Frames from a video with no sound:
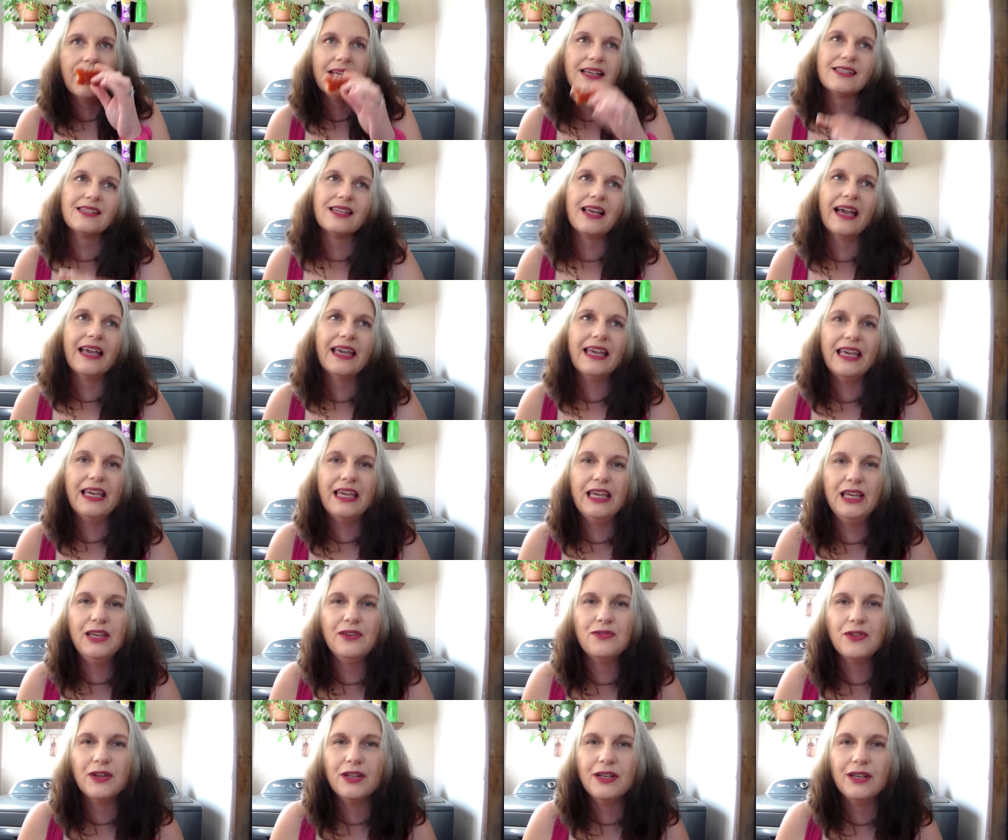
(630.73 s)
It's like
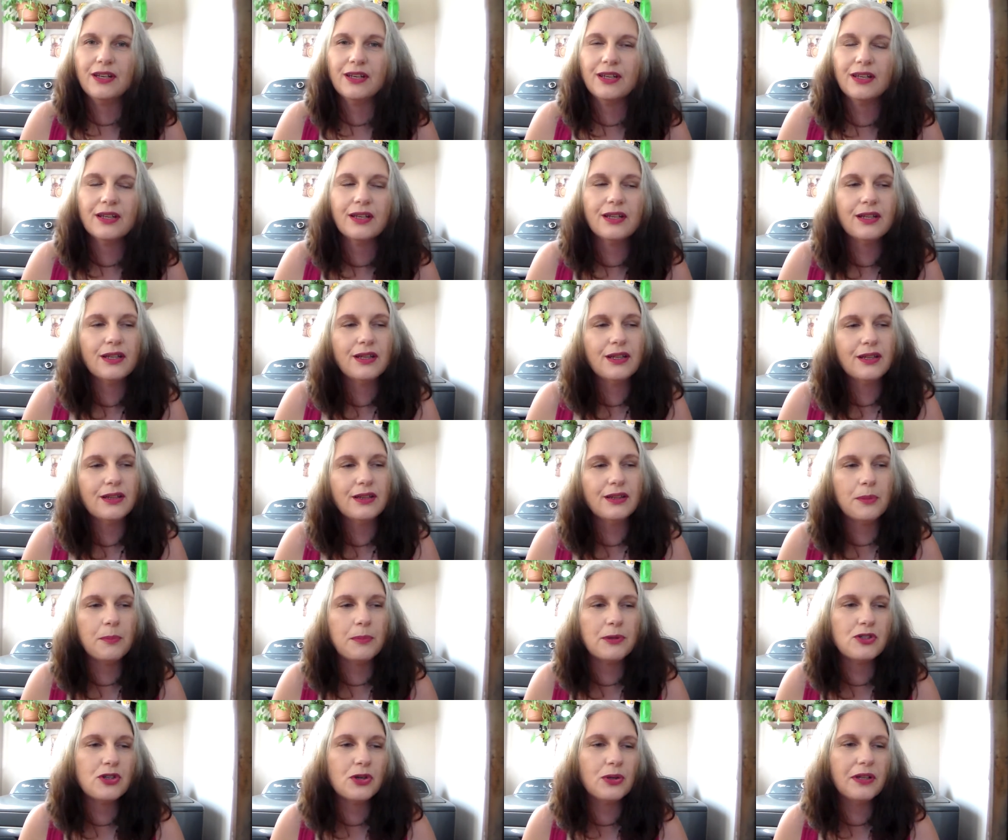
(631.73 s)
even
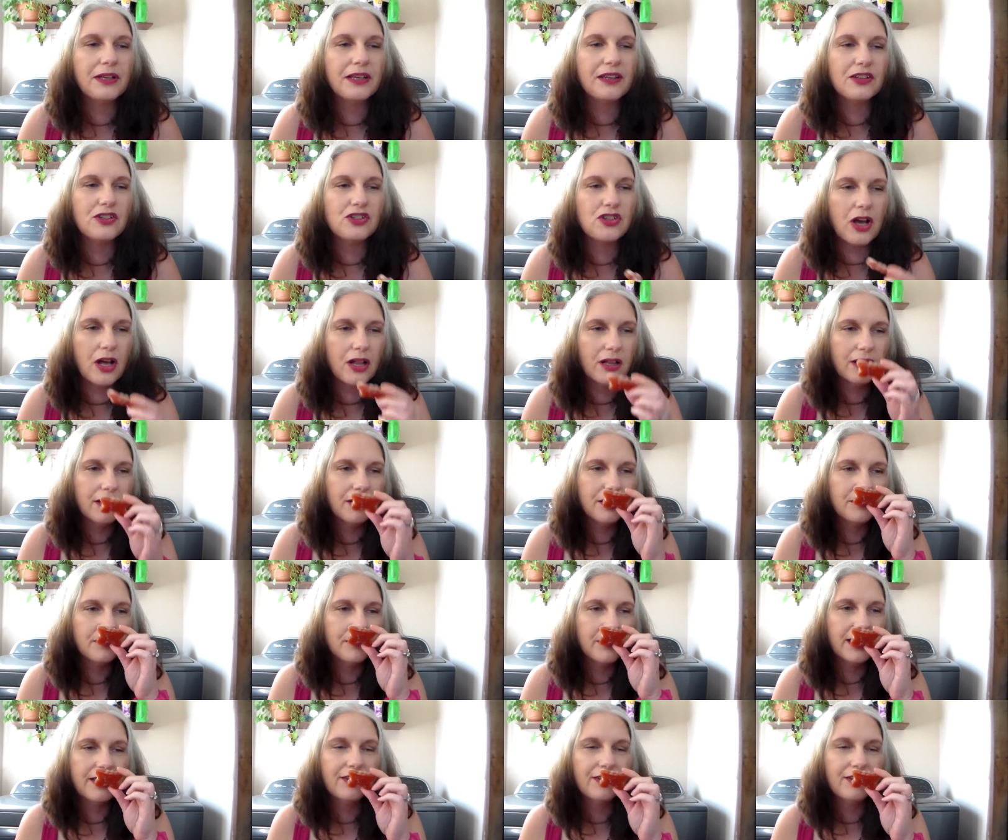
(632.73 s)
the patchouli and the chocolate.